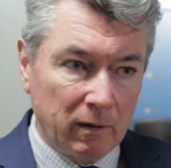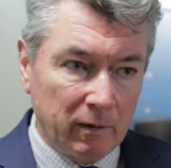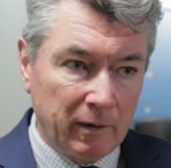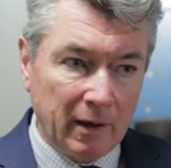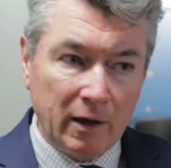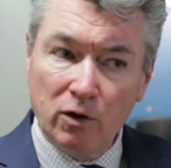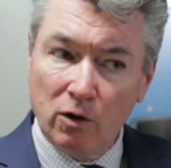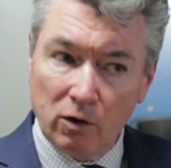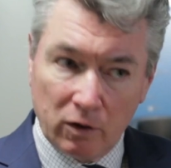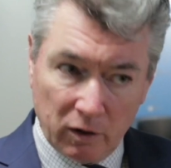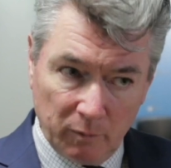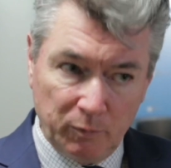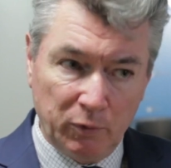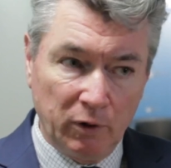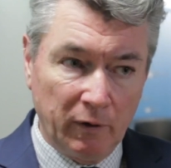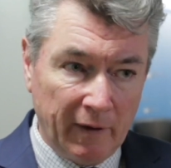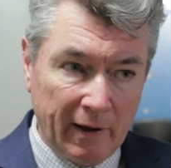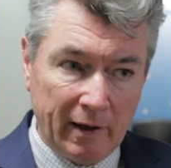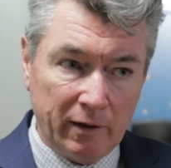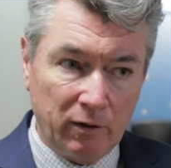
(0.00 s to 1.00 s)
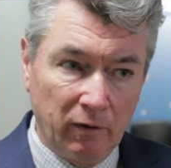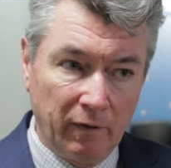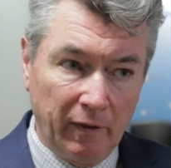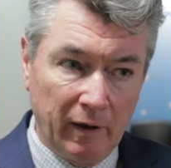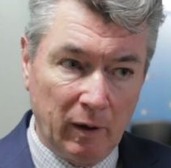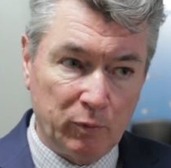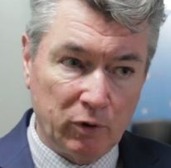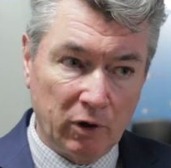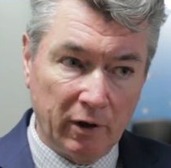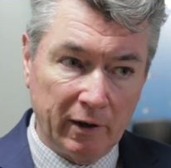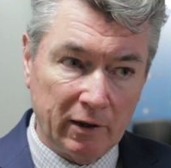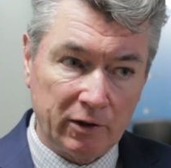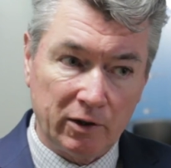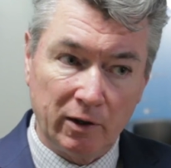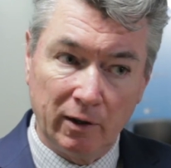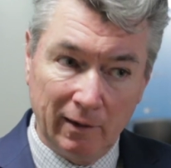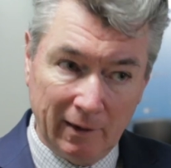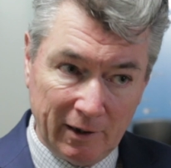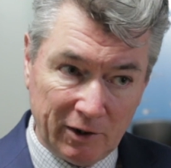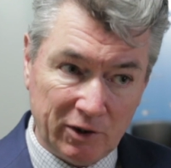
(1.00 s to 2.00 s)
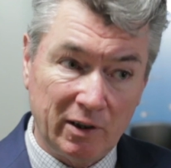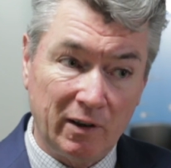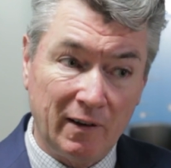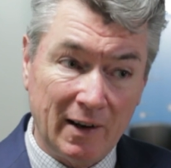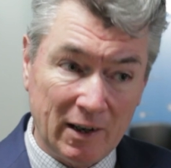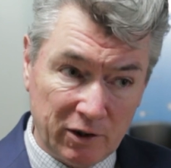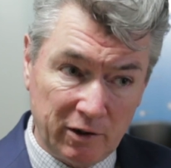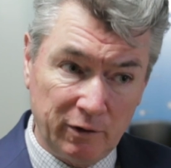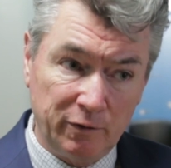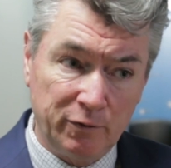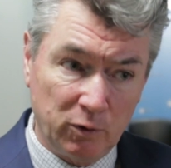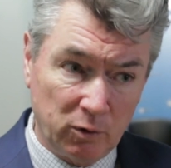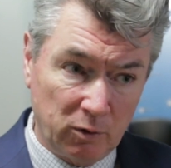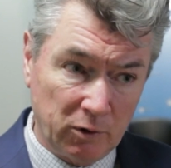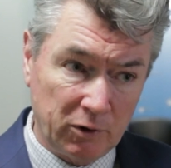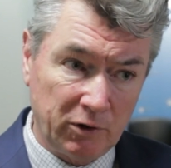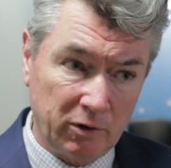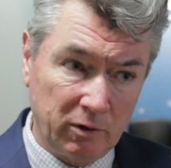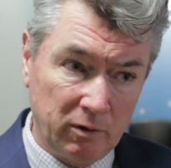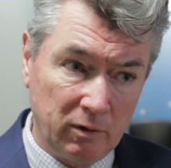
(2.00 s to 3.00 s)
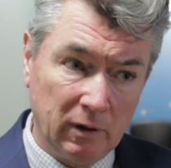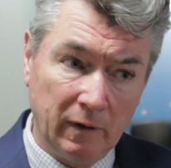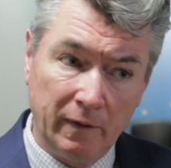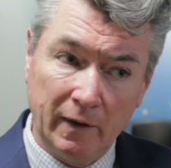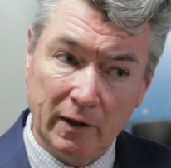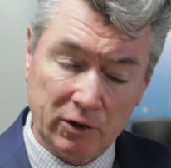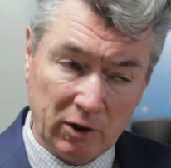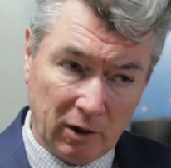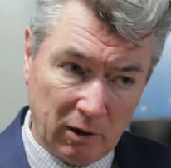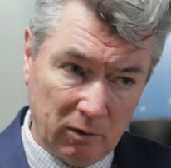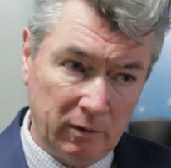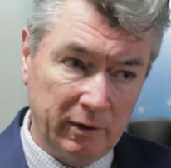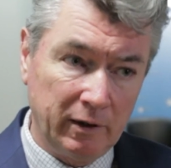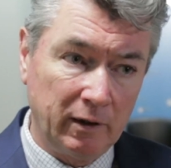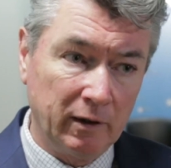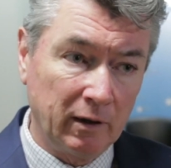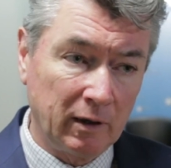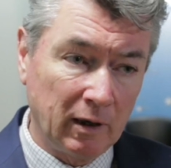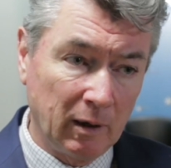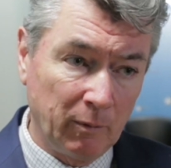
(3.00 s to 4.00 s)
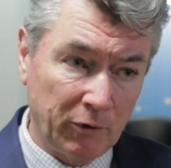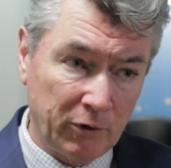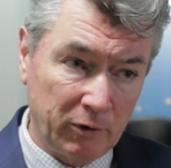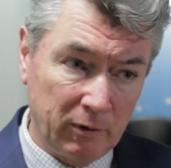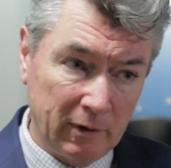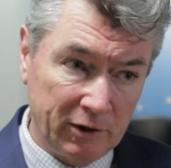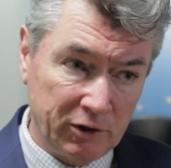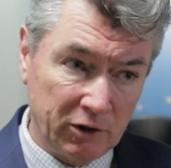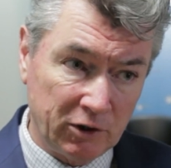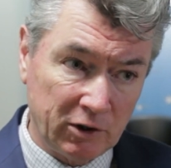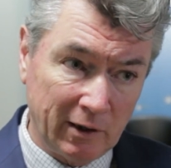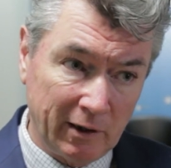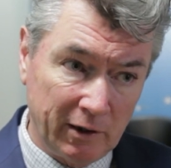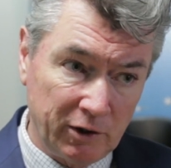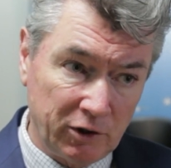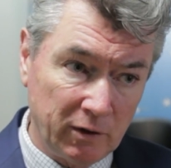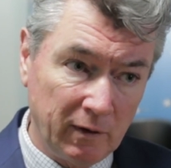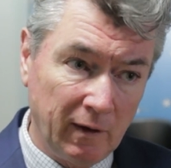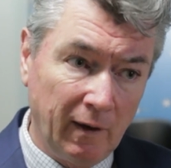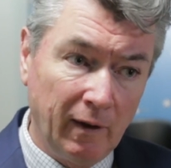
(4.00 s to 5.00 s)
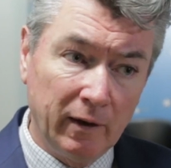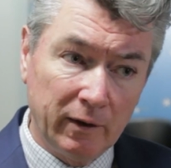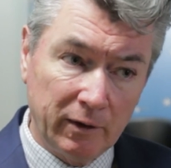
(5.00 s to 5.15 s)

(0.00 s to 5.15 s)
They're not going to put that on their product unless they're actually forced to, and that's only going to come through legislation.